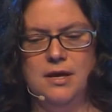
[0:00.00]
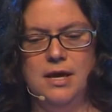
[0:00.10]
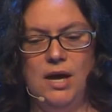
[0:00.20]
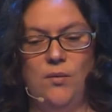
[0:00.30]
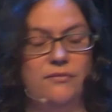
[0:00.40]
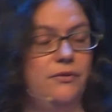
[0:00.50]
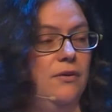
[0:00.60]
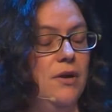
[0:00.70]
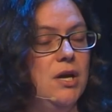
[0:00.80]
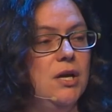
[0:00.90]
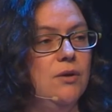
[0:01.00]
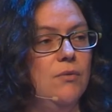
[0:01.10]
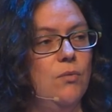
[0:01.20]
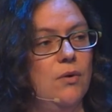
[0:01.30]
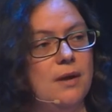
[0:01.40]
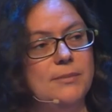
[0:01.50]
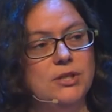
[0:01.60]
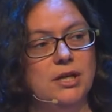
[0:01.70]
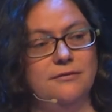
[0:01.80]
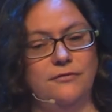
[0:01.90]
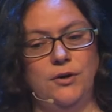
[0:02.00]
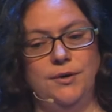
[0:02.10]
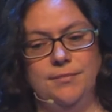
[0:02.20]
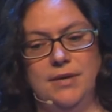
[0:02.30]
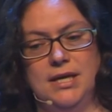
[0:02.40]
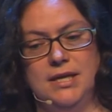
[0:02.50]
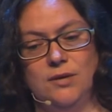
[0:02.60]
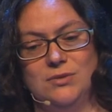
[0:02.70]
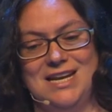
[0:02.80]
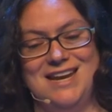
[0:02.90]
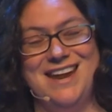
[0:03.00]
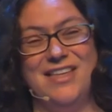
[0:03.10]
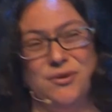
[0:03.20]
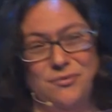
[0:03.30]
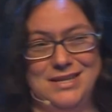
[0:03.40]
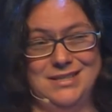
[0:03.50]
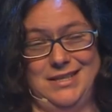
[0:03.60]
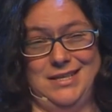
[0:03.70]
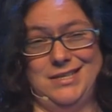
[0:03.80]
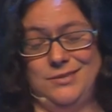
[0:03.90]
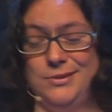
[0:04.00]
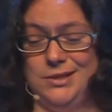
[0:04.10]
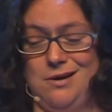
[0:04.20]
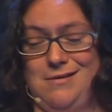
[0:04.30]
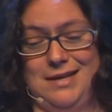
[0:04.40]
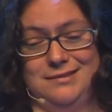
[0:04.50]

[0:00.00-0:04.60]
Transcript: However, we were able to confirm there was another reason that this was occurring.